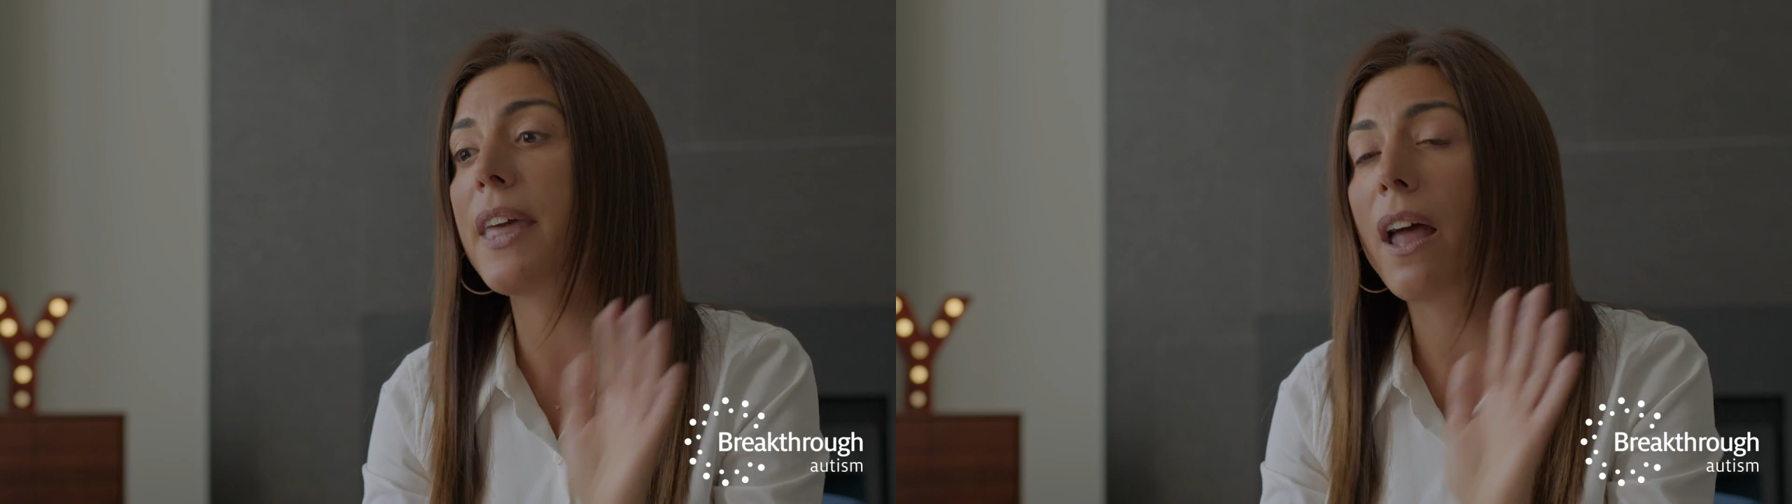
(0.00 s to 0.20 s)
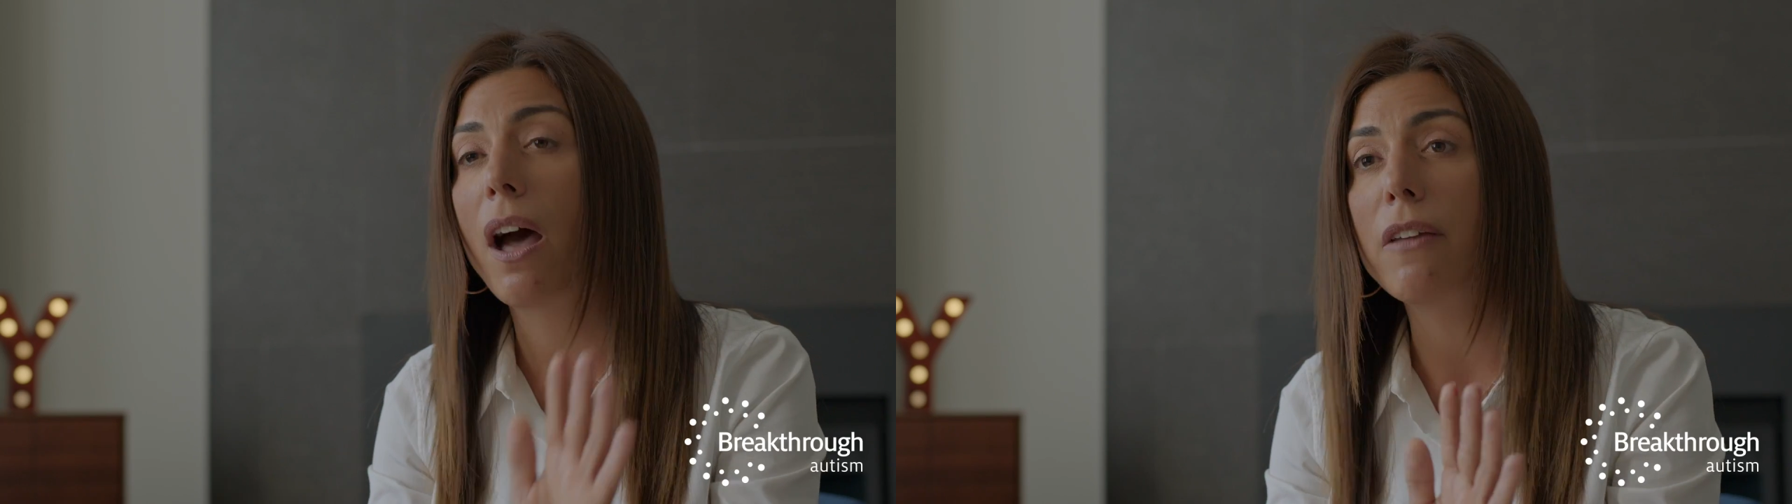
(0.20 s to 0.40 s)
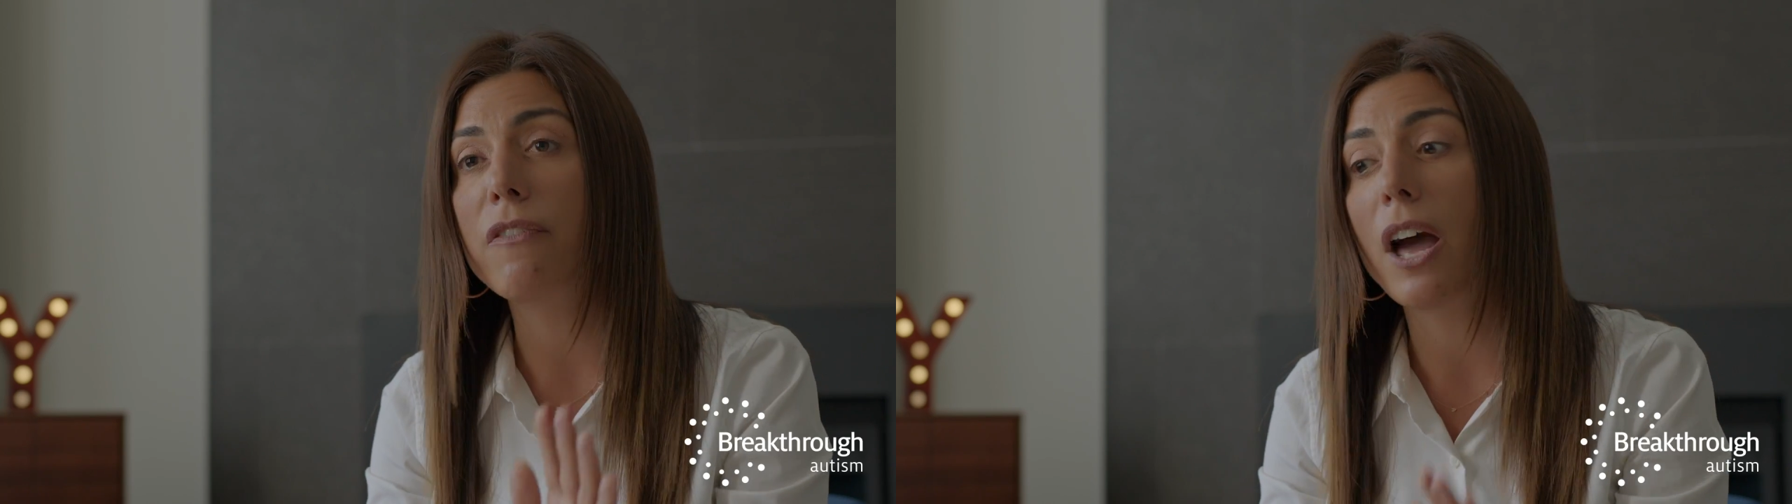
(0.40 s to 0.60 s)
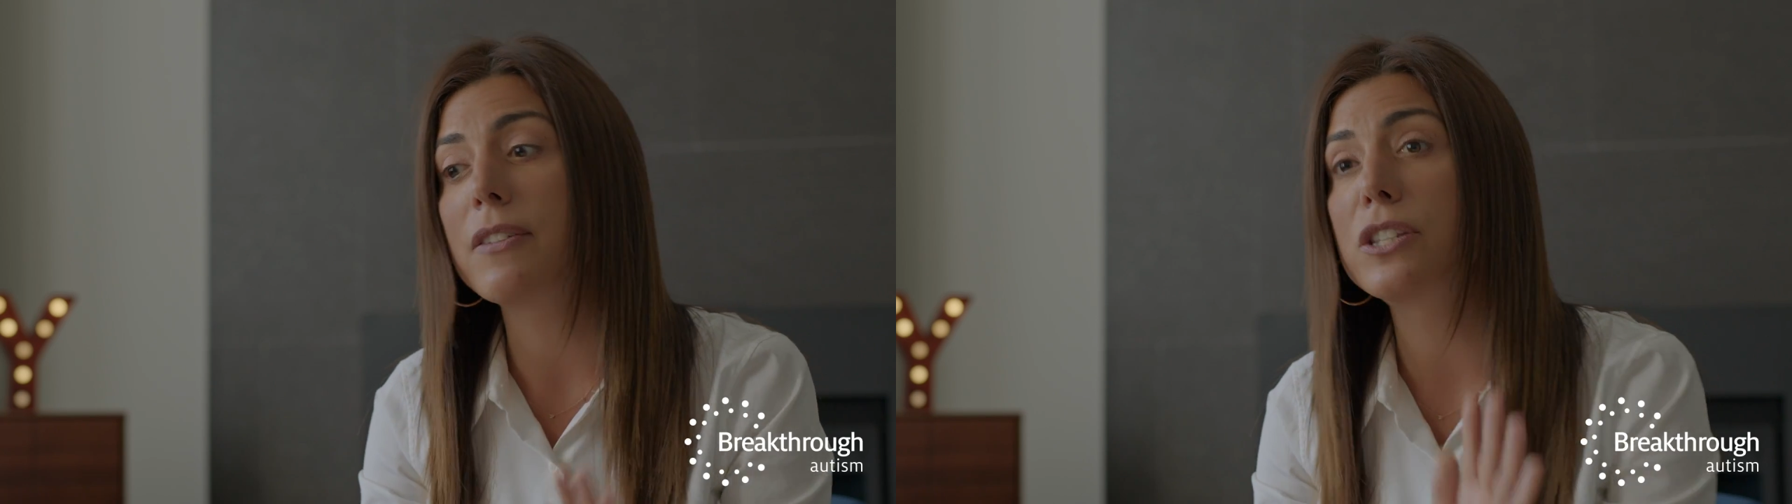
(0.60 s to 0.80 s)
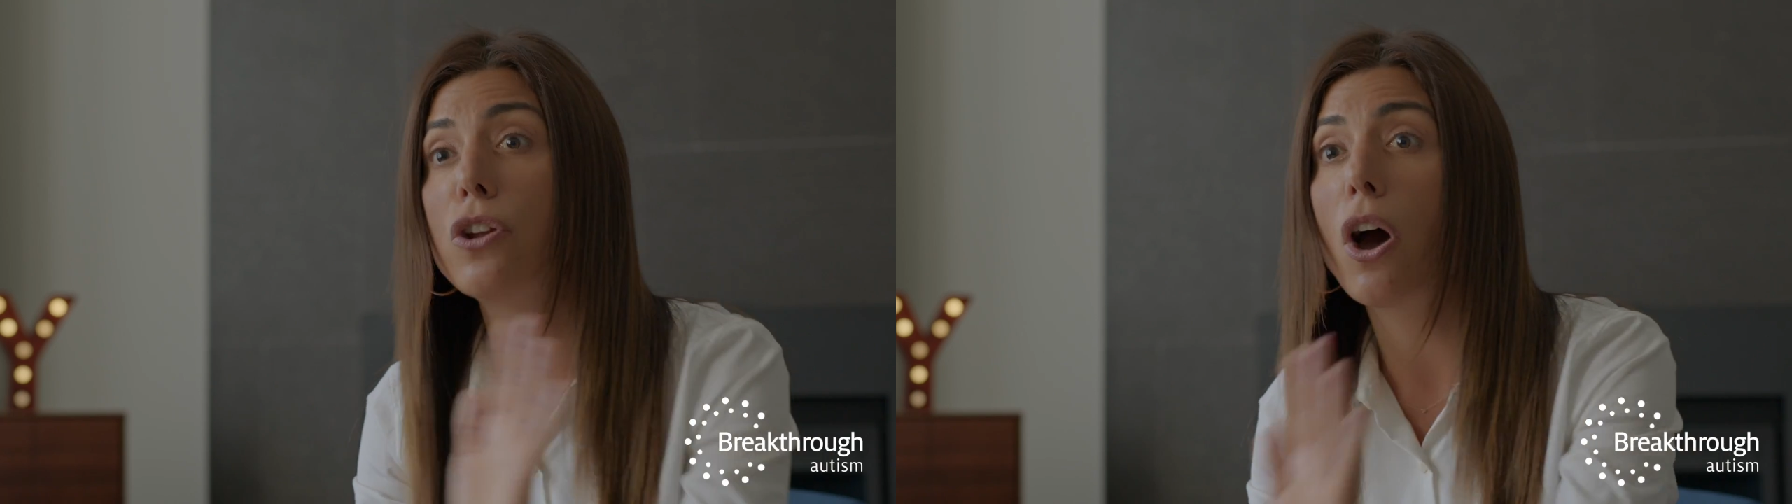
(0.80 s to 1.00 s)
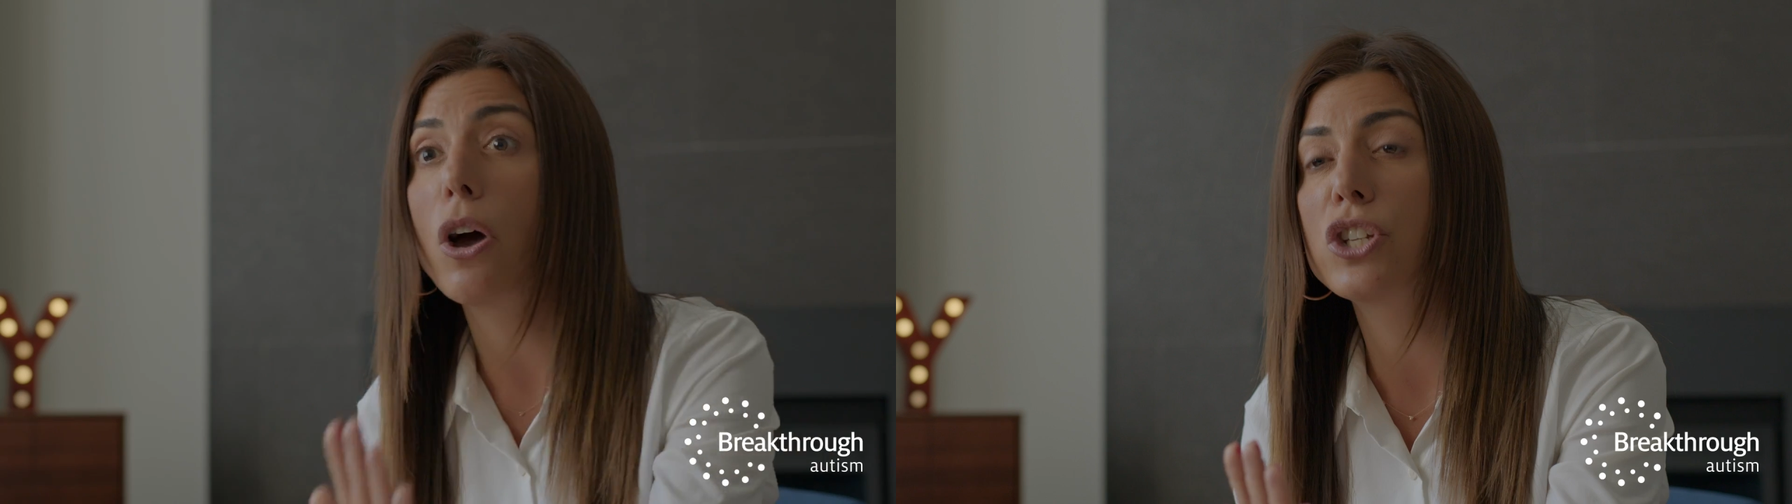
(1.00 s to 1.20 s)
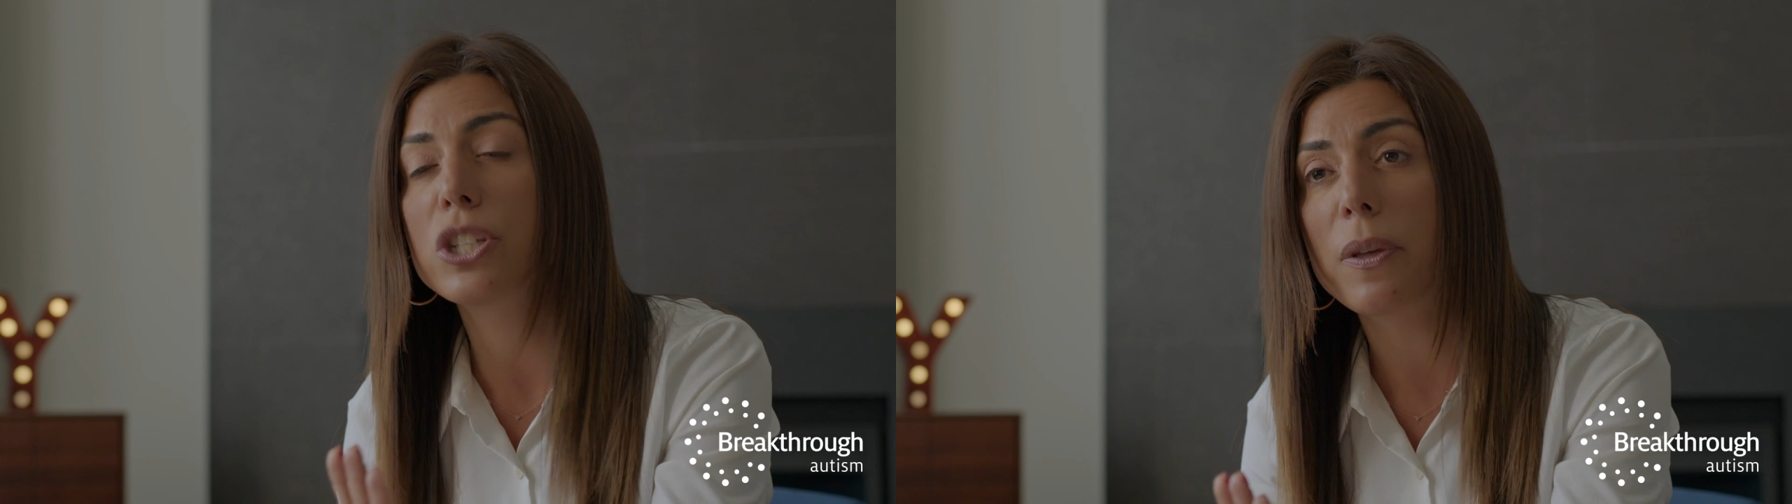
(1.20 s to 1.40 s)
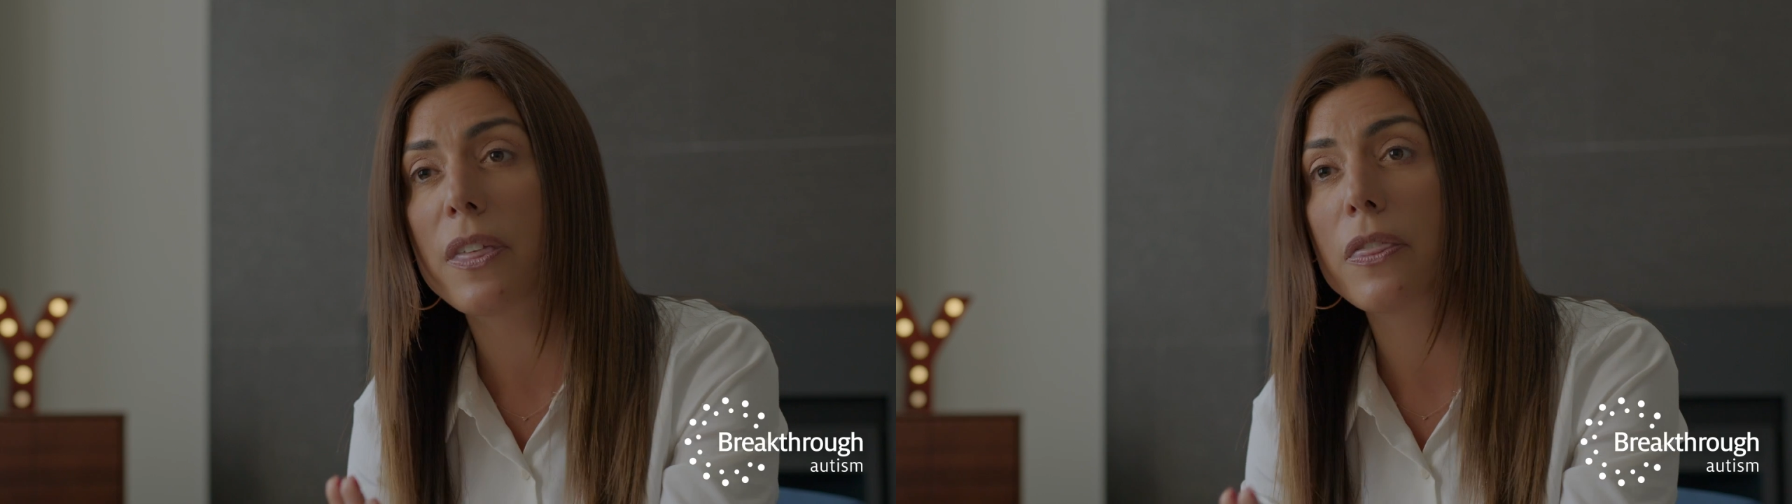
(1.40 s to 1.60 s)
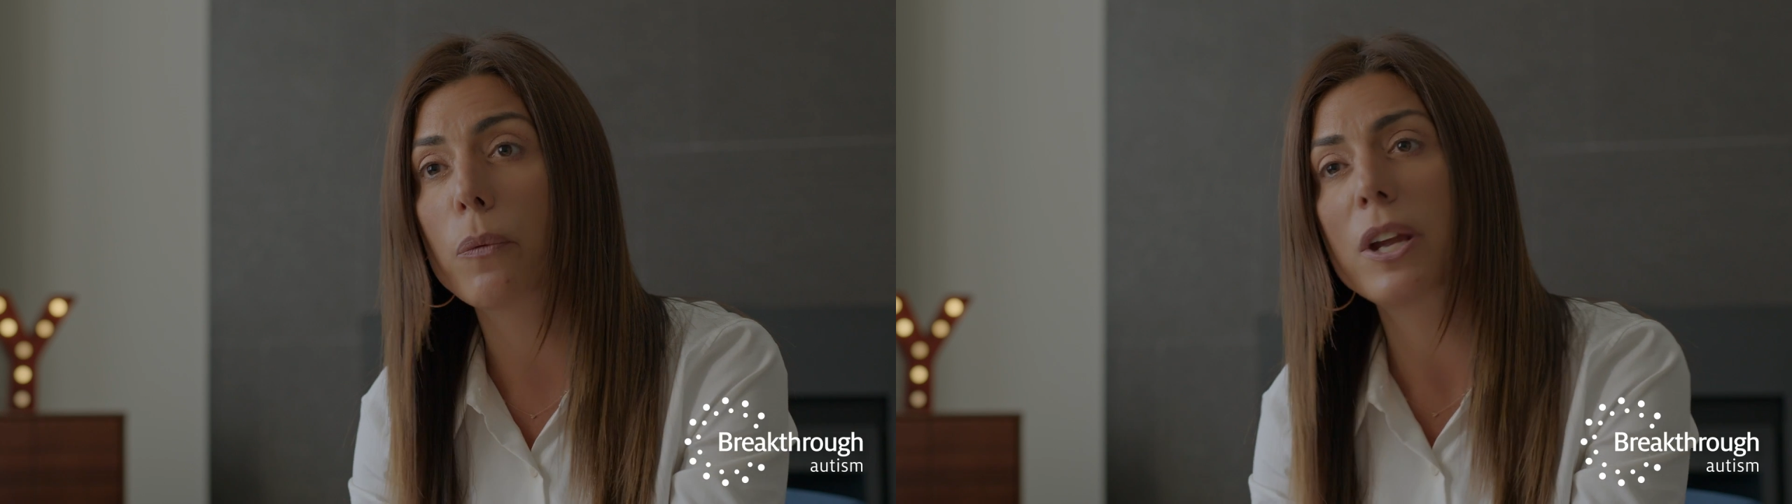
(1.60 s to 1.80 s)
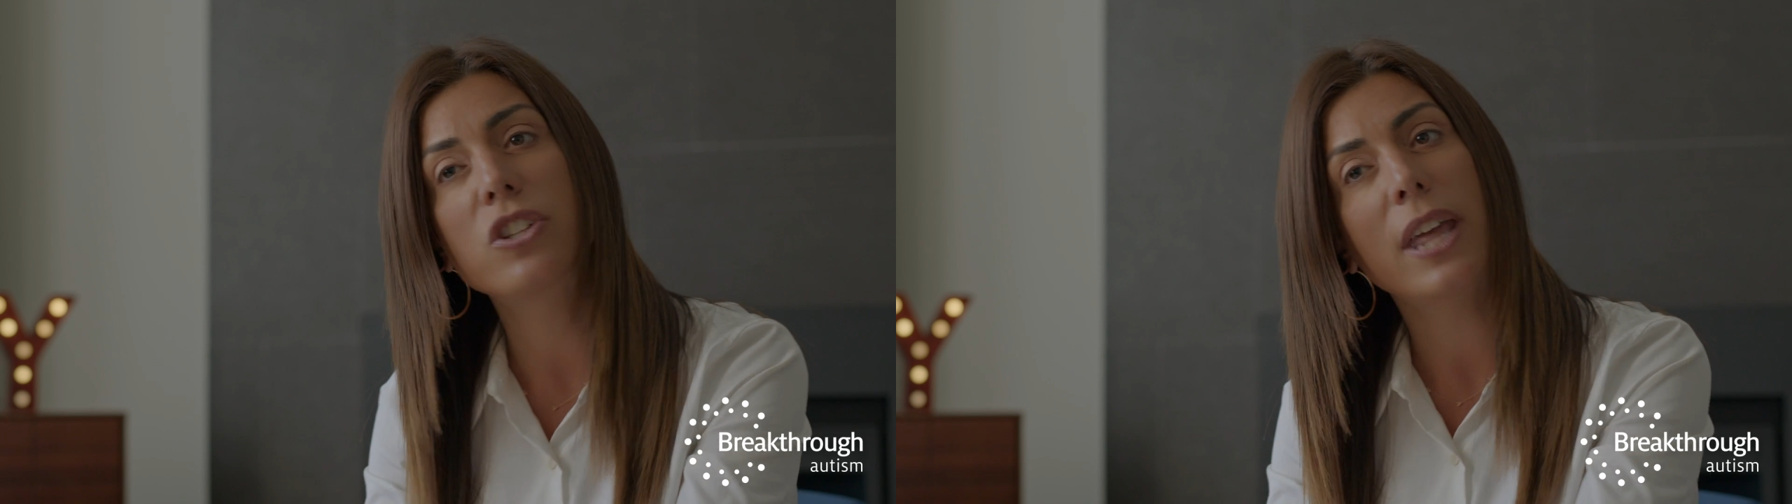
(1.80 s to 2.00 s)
that high five is not just within the reach.